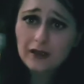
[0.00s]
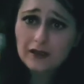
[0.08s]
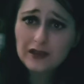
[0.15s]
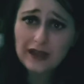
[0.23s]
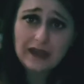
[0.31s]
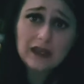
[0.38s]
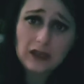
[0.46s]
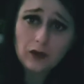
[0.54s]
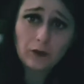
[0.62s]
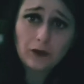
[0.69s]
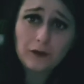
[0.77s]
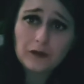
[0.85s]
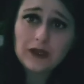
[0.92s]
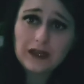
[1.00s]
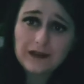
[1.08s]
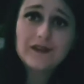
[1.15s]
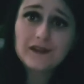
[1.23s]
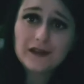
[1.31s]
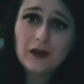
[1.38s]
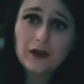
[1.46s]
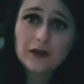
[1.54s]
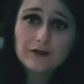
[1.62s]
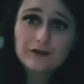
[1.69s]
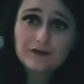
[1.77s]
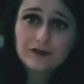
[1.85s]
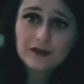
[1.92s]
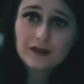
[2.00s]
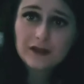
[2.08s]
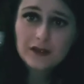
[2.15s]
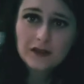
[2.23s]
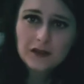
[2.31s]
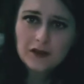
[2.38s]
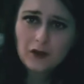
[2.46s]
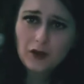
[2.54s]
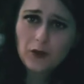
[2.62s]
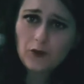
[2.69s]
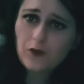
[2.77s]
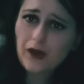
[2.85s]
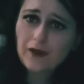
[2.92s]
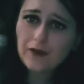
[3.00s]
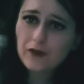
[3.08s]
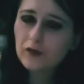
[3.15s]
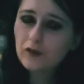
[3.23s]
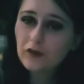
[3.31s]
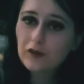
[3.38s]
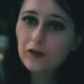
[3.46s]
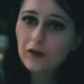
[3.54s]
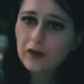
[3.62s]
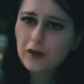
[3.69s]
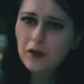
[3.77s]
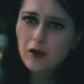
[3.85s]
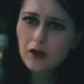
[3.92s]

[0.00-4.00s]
taking her own kid's life, like the fact that she's like,